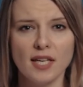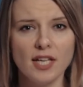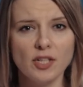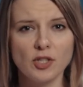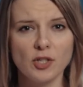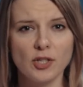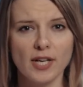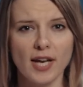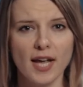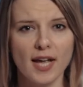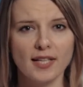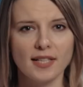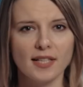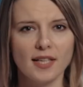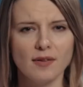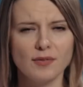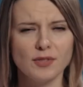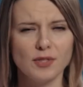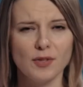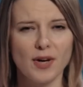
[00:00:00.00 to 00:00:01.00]
internet
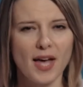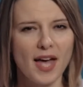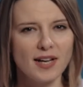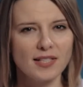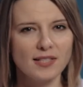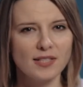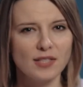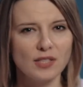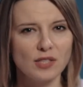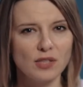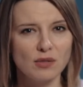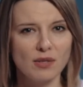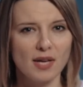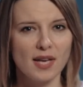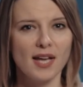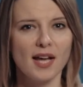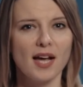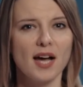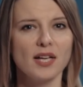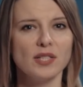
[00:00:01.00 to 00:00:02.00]
gives you access to
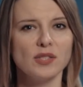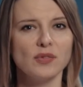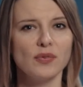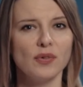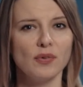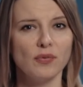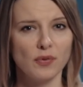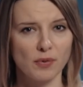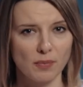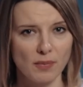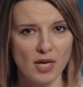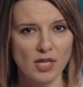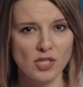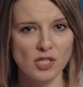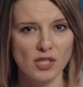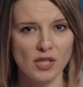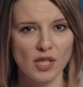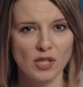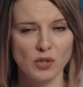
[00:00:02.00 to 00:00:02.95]
any kind of information